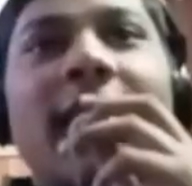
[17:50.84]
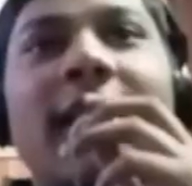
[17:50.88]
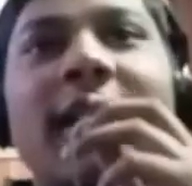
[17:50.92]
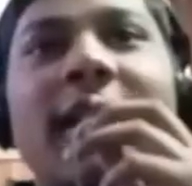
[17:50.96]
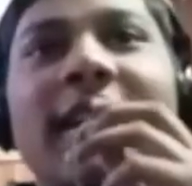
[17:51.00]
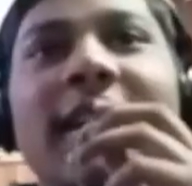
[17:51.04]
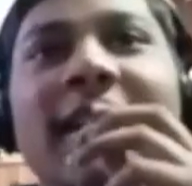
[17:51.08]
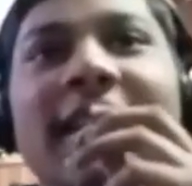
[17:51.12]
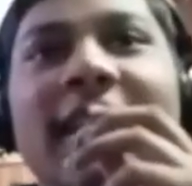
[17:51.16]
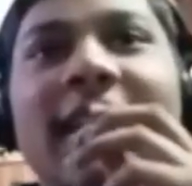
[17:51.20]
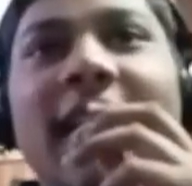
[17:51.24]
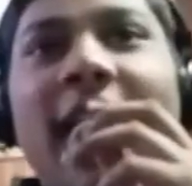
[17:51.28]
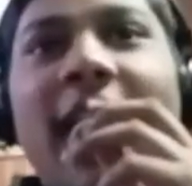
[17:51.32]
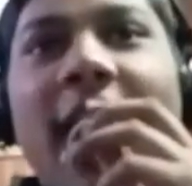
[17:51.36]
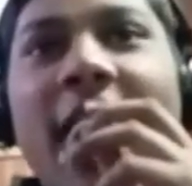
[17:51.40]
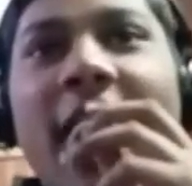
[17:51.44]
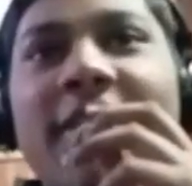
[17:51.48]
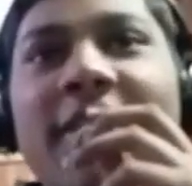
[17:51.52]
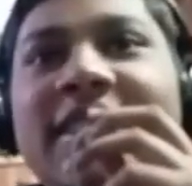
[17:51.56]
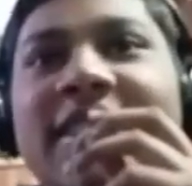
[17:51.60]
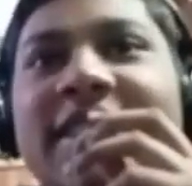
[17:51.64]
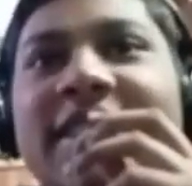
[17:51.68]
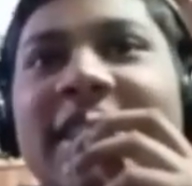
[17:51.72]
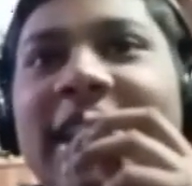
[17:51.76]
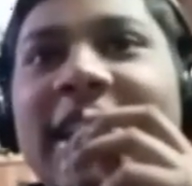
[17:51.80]
have just
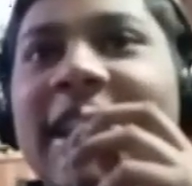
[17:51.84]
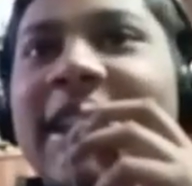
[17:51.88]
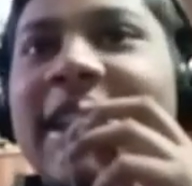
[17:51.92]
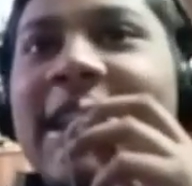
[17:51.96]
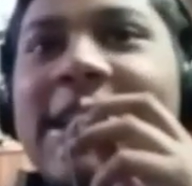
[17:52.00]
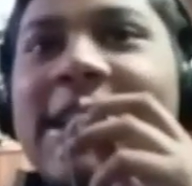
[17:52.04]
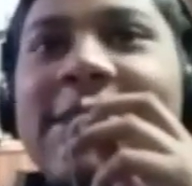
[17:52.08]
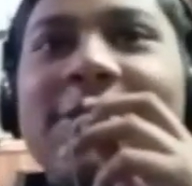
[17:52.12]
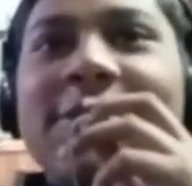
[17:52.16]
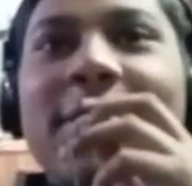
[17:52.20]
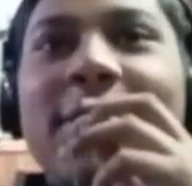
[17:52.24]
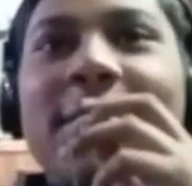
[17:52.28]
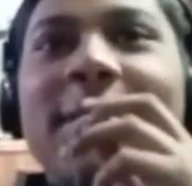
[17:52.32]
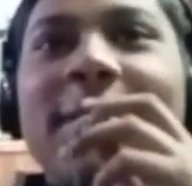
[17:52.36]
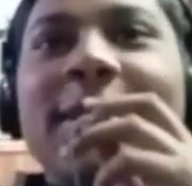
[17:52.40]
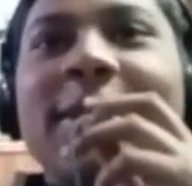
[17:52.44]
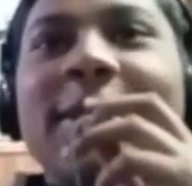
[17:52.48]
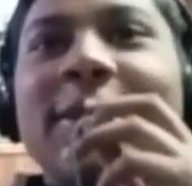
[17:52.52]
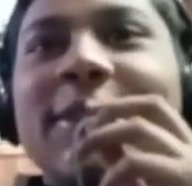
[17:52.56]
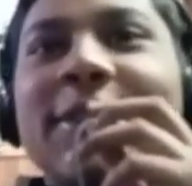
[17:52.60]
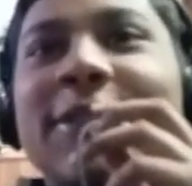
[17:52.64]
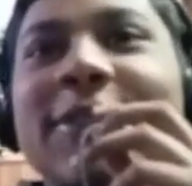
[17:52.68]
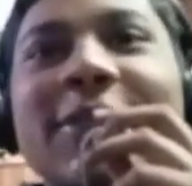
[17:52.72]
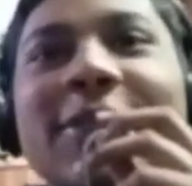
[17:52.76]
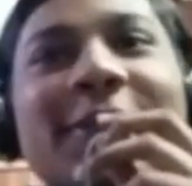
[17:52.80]
taken it from a
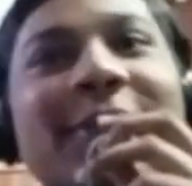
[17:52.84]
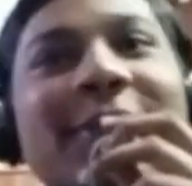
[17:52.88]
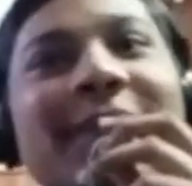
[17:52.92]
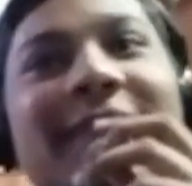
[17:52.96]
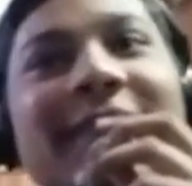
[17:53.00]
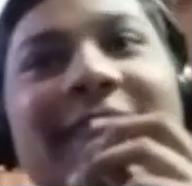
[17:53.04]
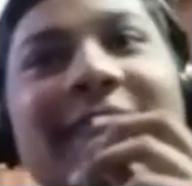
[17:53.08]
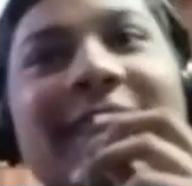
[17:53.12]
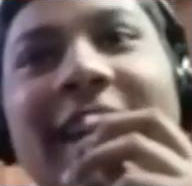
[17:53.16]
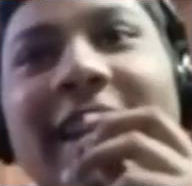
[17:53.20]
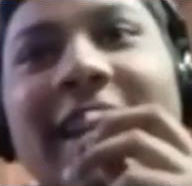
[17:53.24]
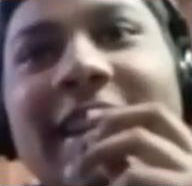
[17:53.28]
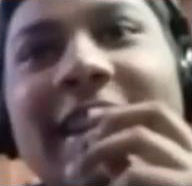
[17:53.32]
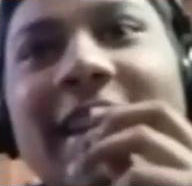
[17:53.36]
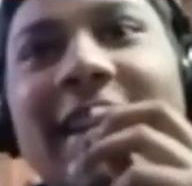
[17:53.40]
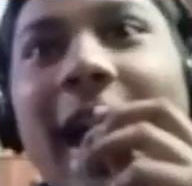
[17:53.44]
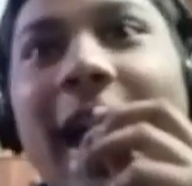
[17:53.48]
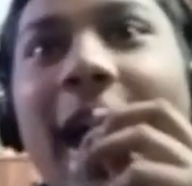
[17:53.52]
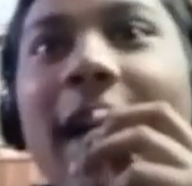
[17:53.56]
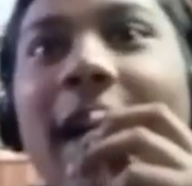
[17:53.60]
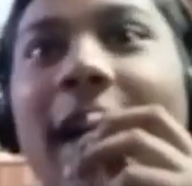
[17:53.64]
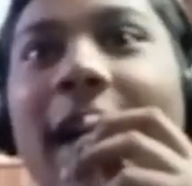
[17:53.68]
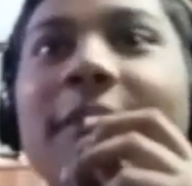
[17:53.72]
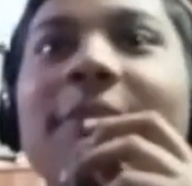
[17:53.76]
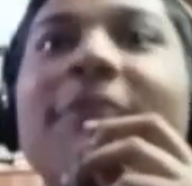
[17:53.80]
YouTube site. I have
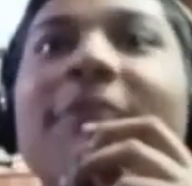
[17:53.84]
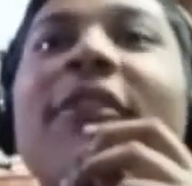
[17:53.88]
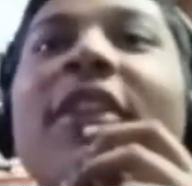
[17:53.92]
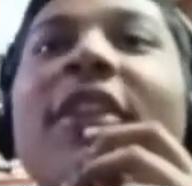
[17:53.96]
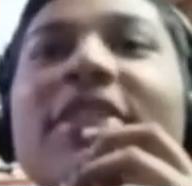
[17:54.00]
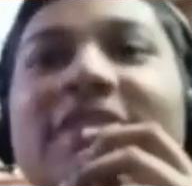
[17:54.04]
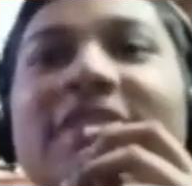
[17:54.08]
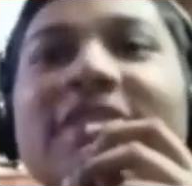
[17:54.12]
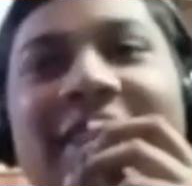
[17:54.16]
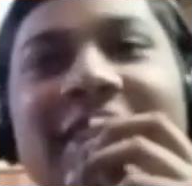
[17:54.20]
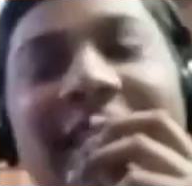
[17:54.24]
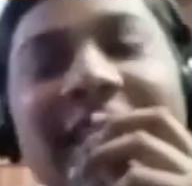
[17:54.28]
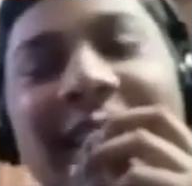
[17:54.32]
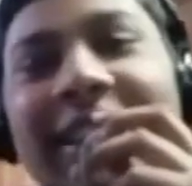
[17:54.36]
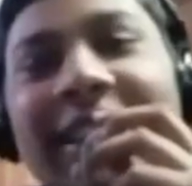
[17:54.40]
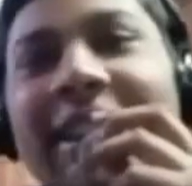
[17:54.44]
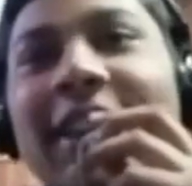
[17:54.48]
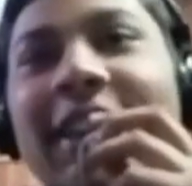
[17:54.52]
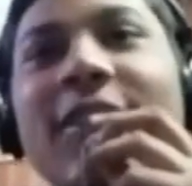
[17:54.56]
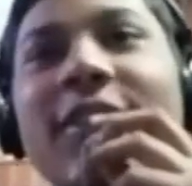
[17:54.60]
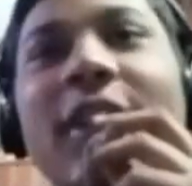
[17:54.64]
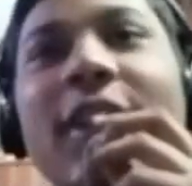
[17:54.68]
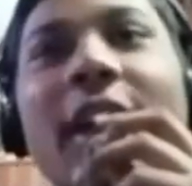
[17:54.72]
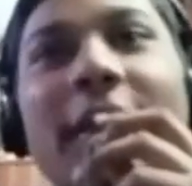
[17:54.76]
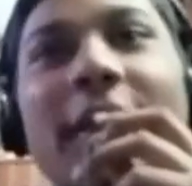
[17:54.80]
watched it earlier, so I
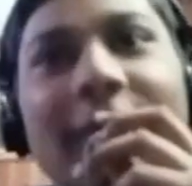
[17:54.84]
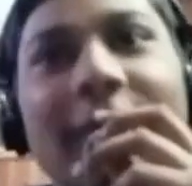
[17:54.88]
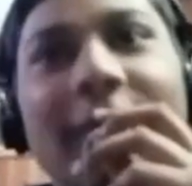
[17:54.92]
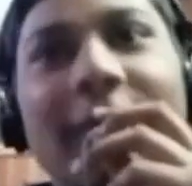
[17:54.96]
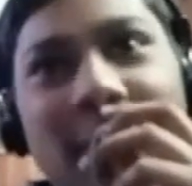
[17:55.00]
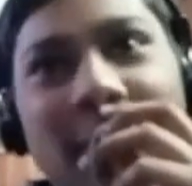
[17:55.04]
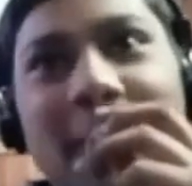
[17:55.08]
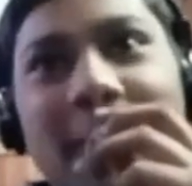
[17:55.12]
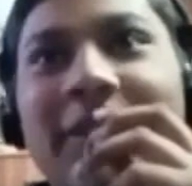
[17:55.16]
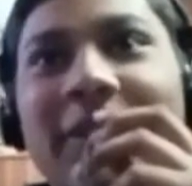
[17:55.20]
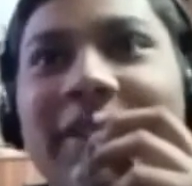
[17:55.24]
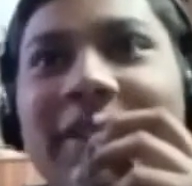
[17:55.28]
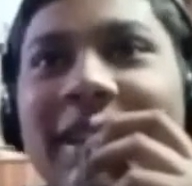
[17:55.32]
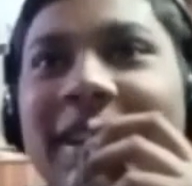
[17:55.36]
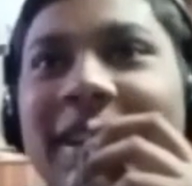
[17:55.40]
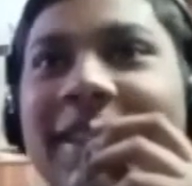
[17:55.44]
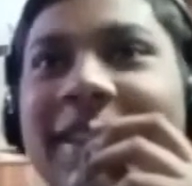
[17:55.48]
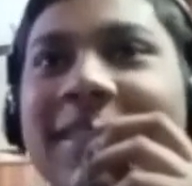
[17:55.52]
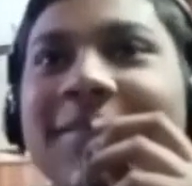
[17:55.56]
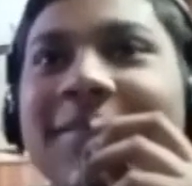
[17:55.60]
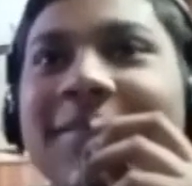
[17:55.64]
know about that.